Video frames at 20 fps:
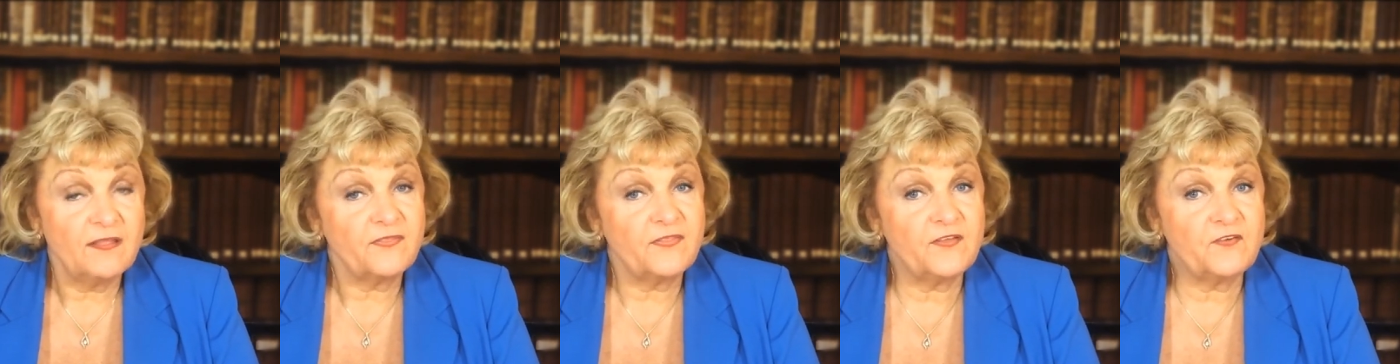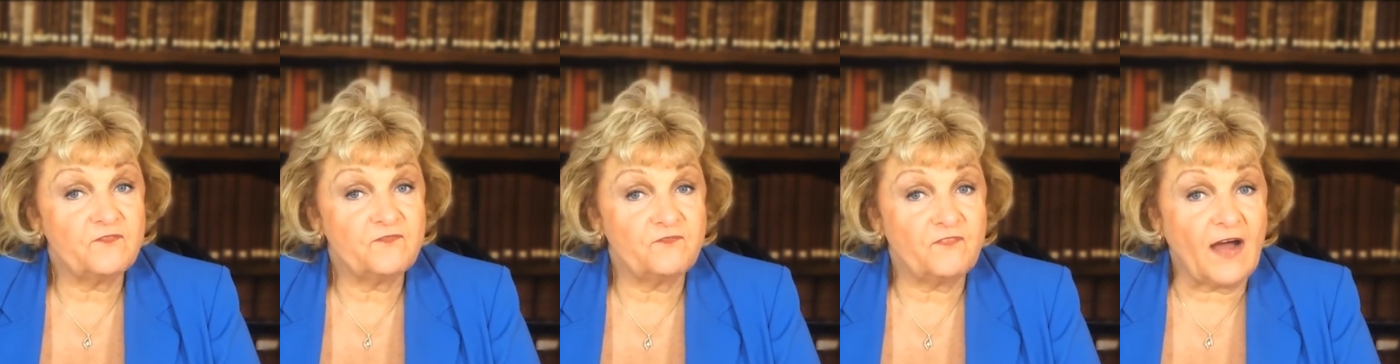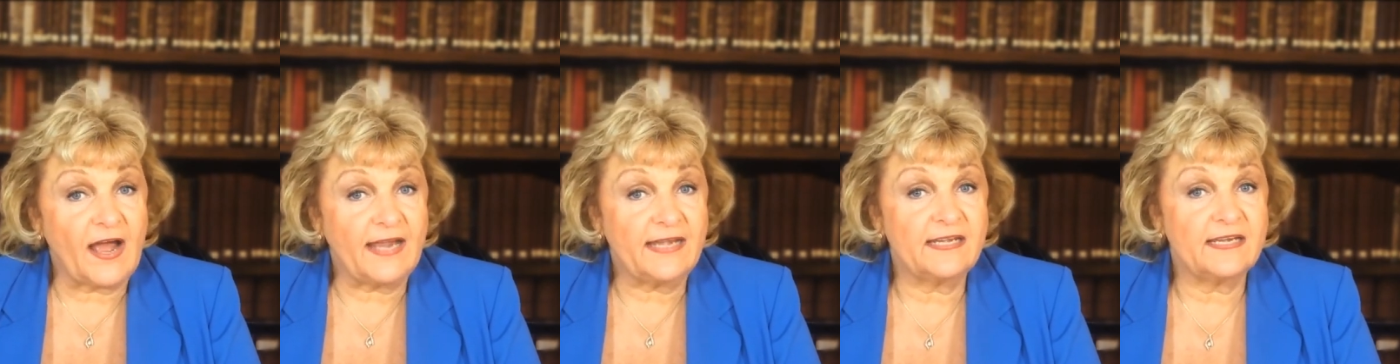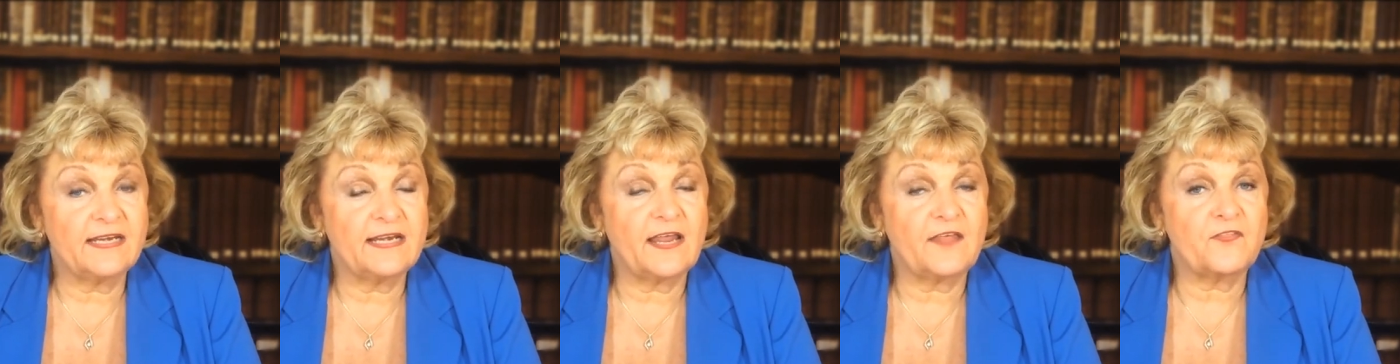then
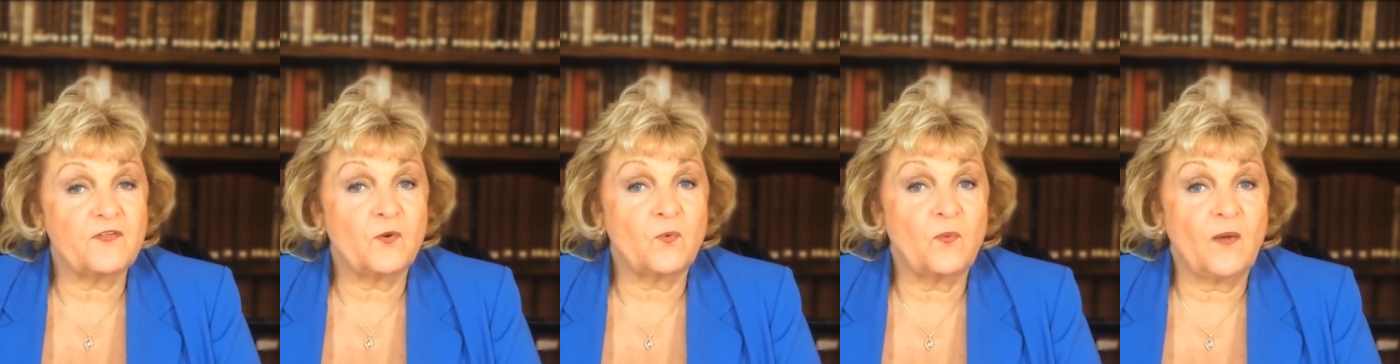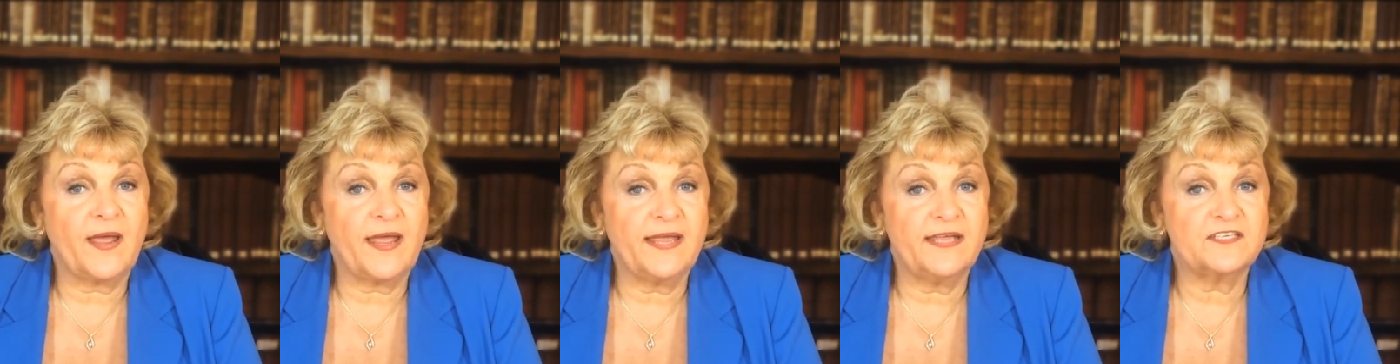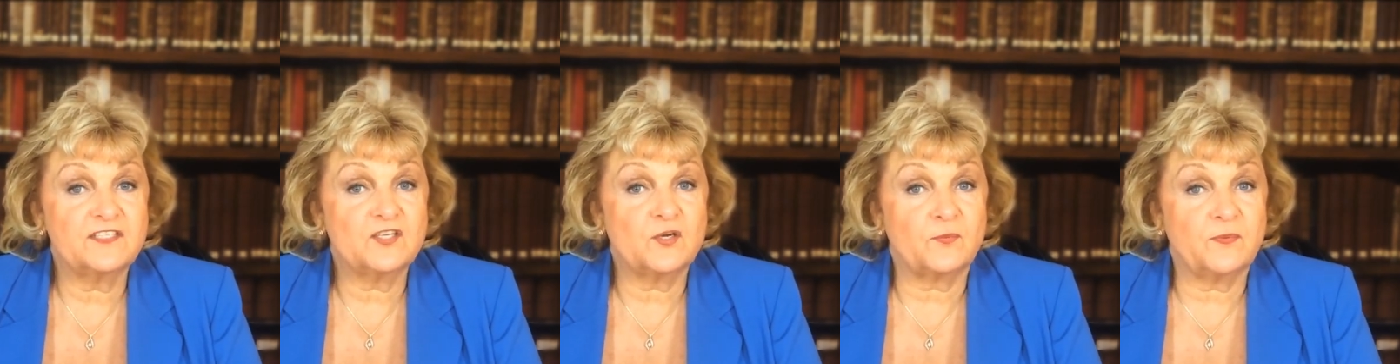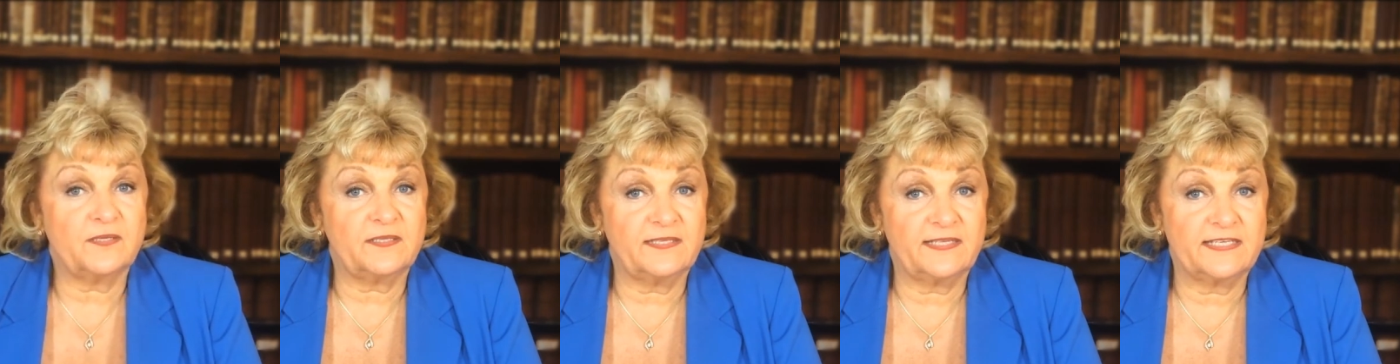find another way to
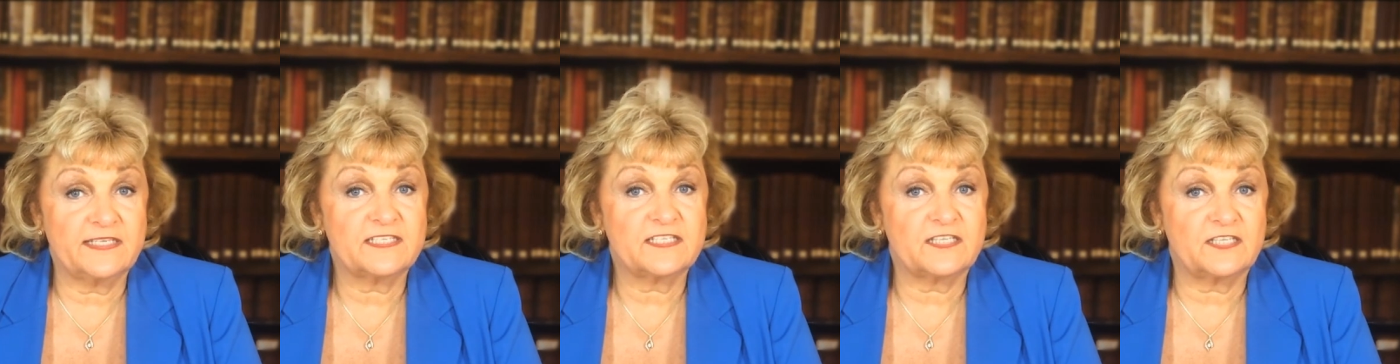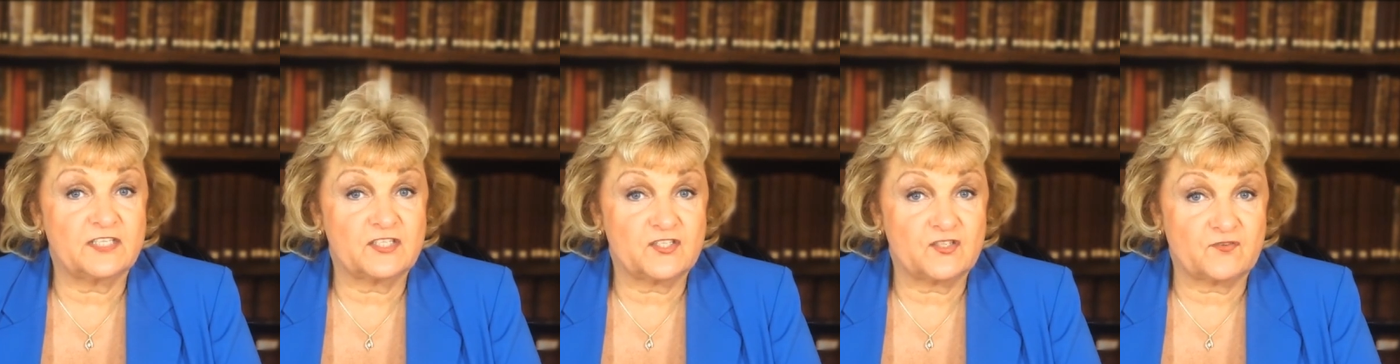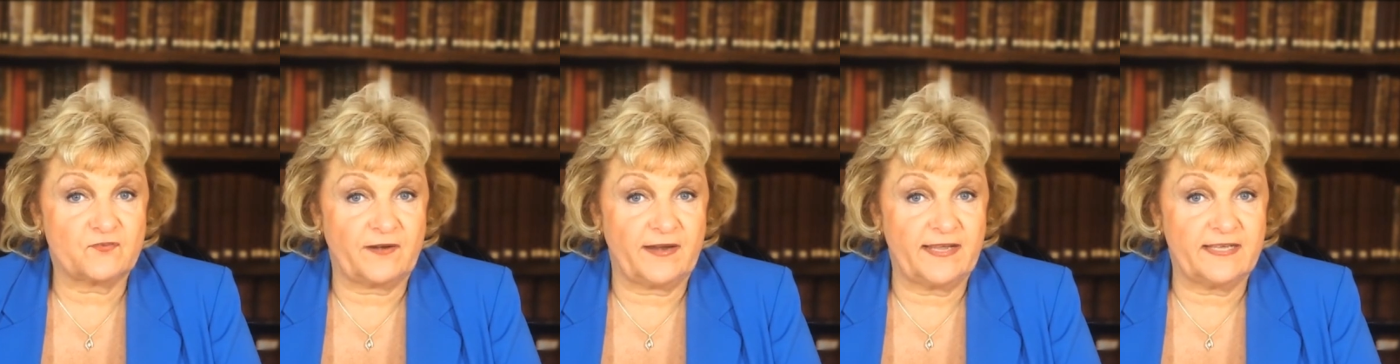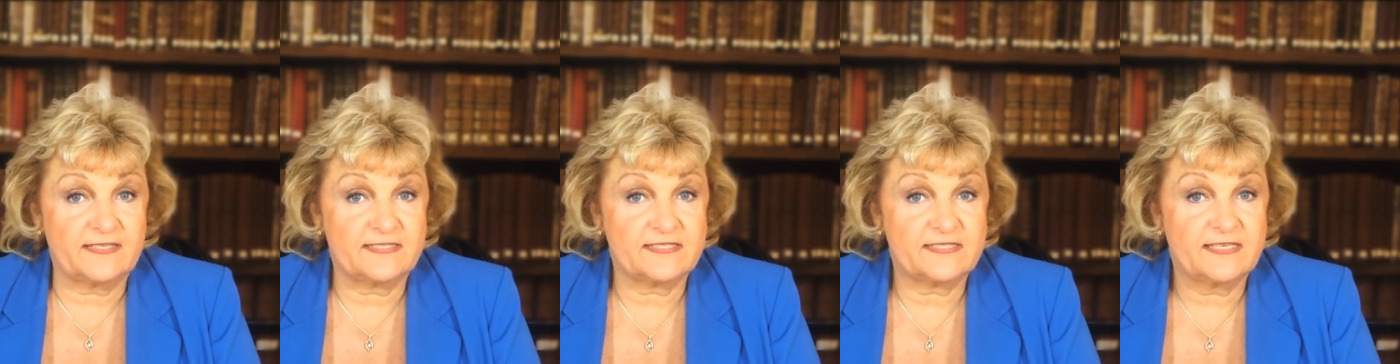release the
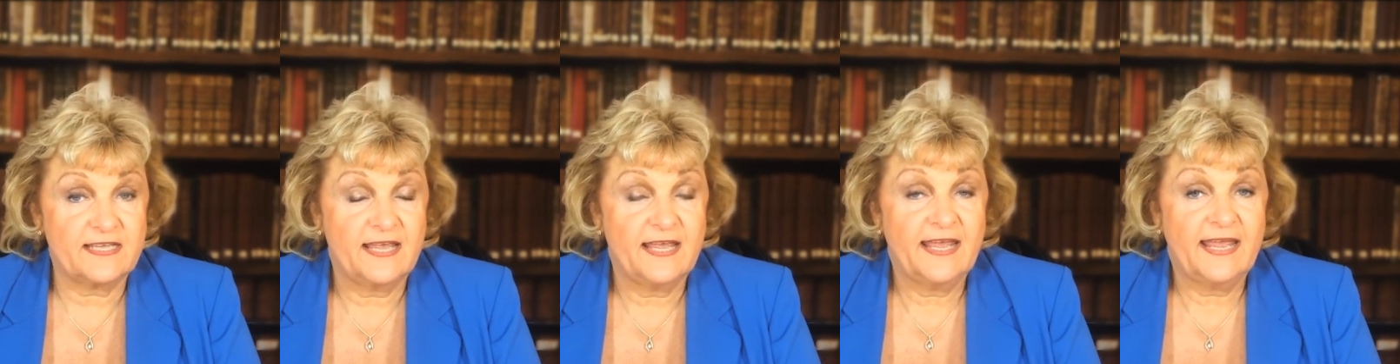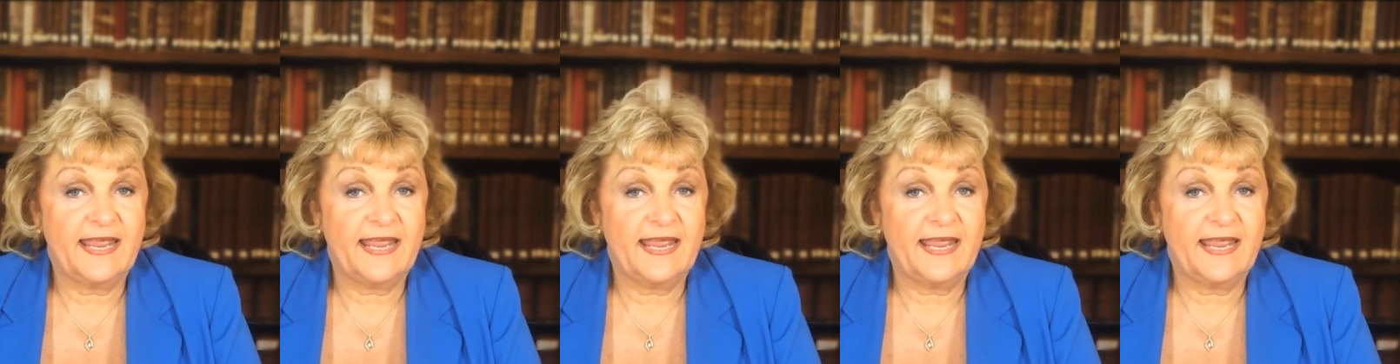stress.